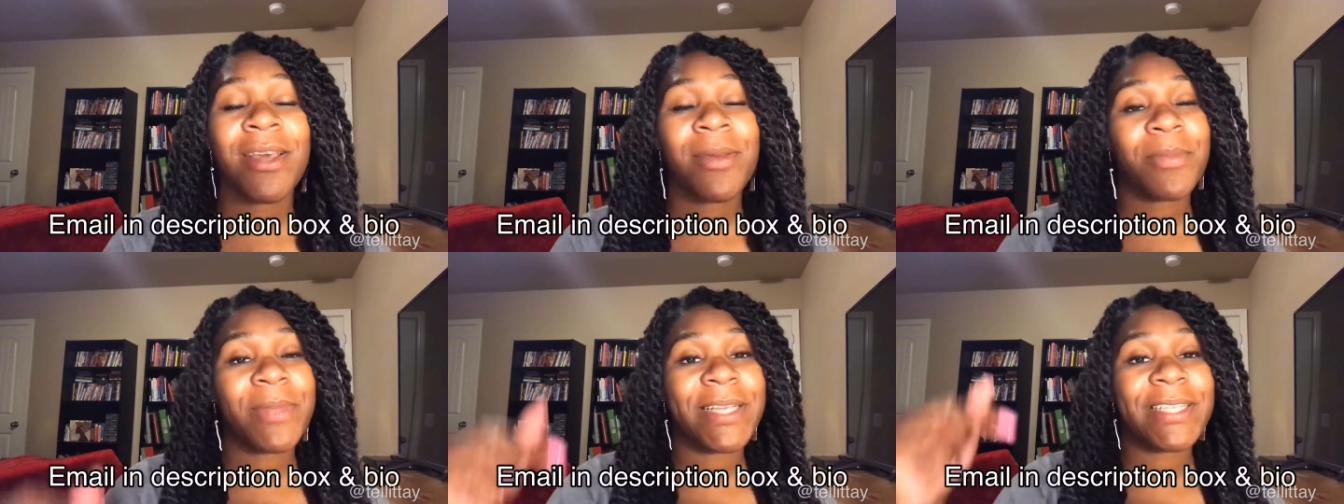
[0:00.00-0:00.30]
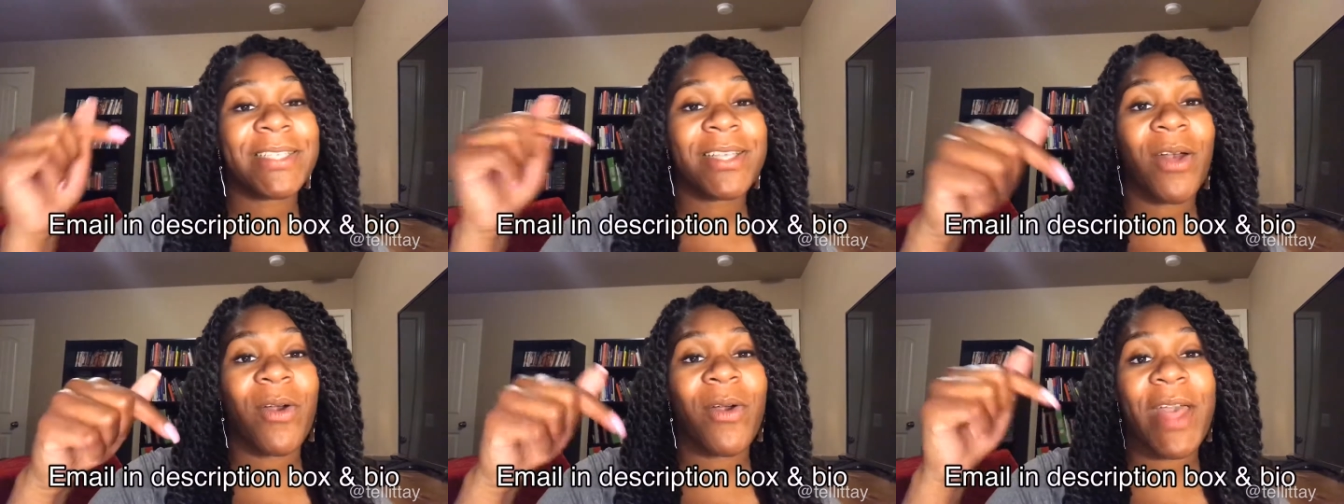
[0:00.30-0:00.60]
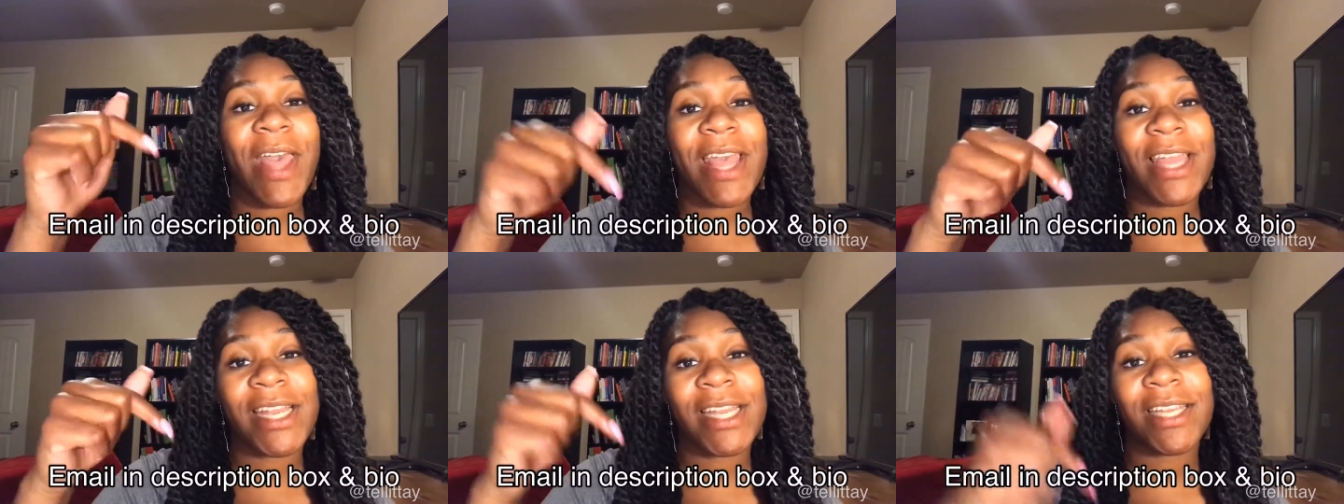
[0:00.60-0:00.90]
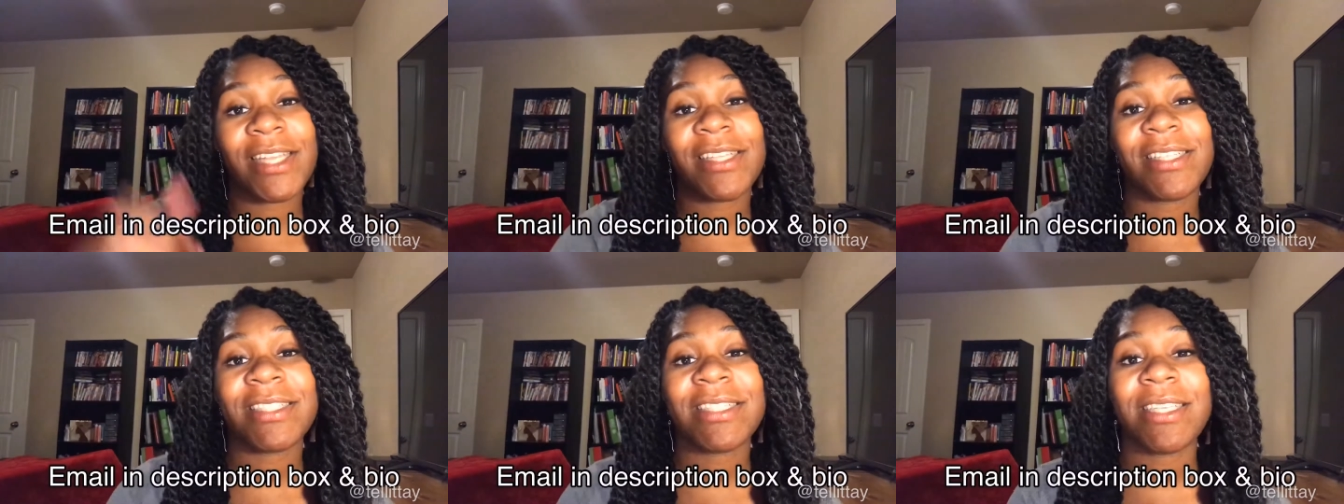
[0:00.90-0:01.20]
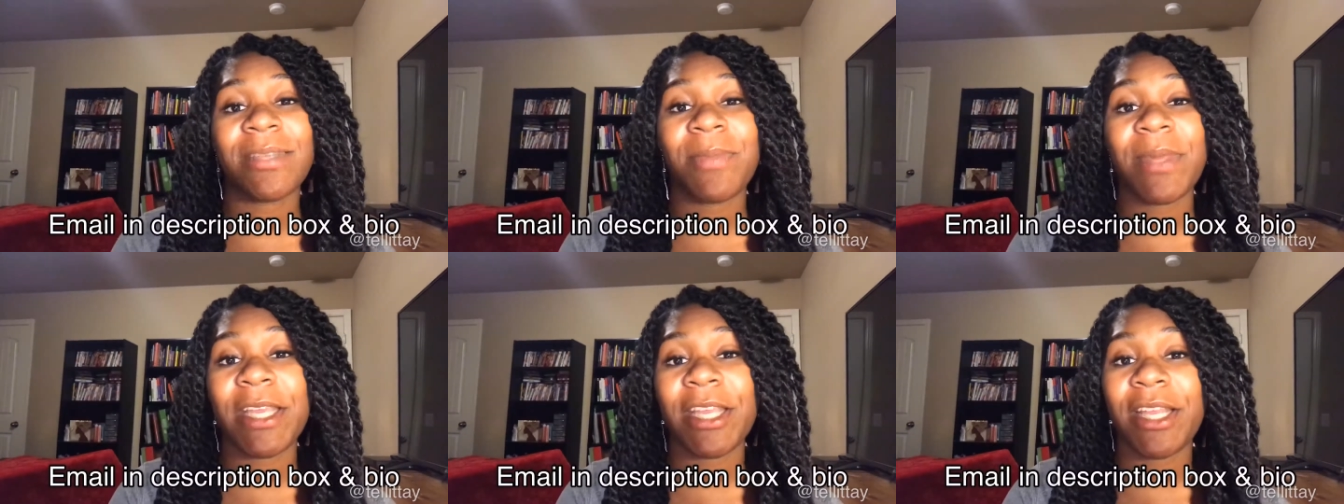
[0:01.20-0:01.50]
please go ahead and
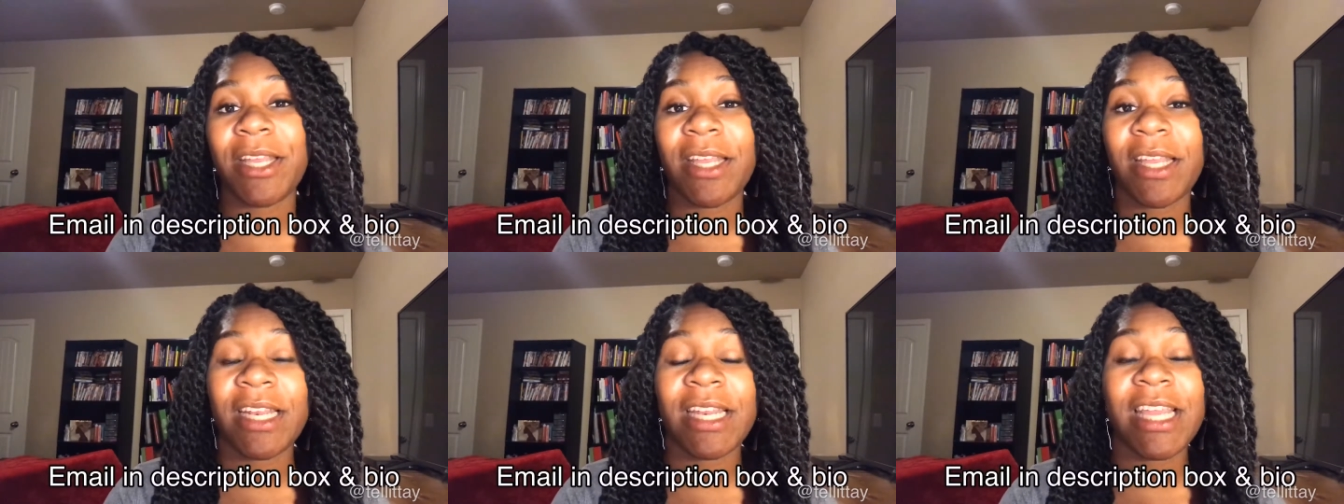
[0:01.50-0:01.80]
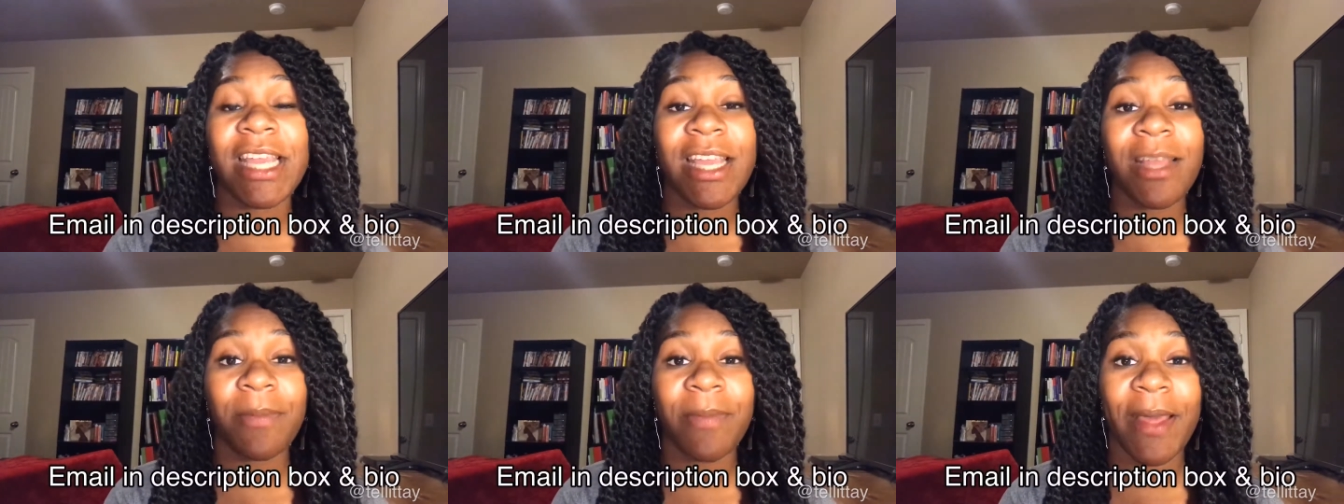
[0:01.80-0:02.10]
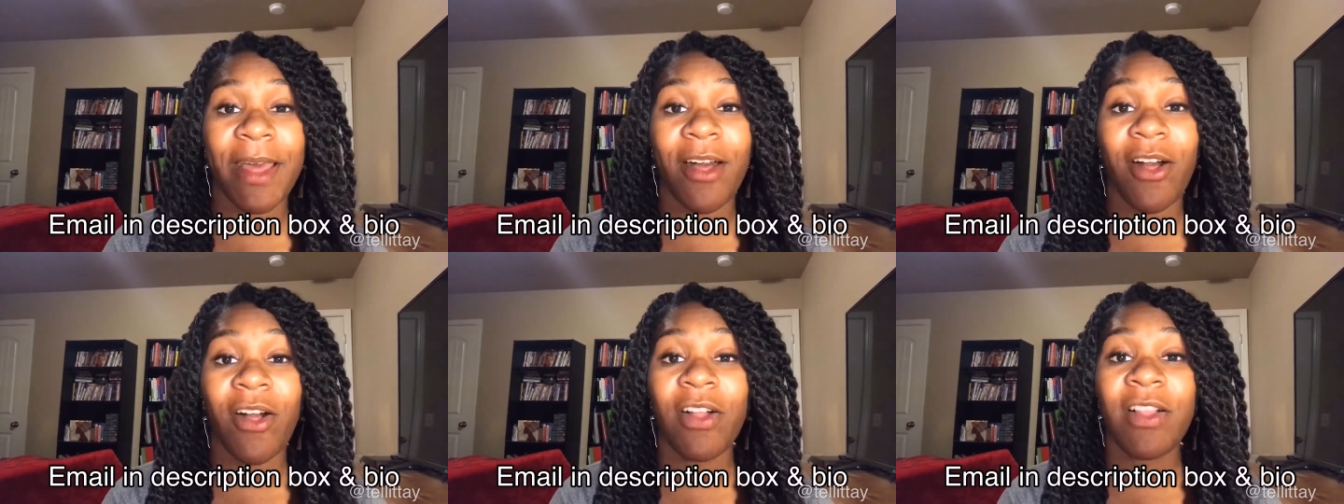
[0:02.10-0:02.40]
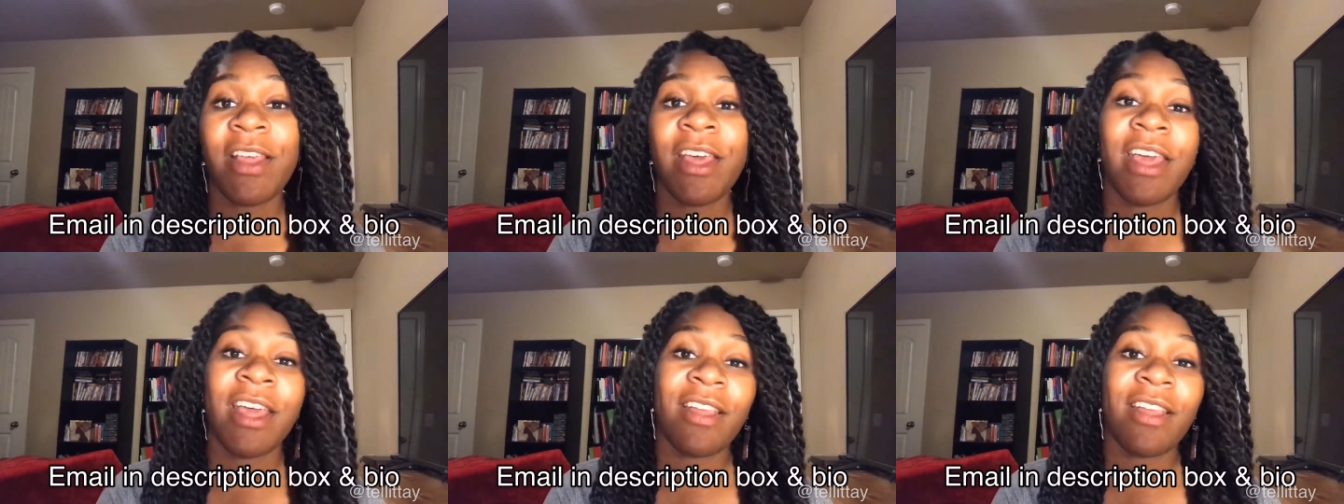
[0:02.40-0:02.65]
send me an email.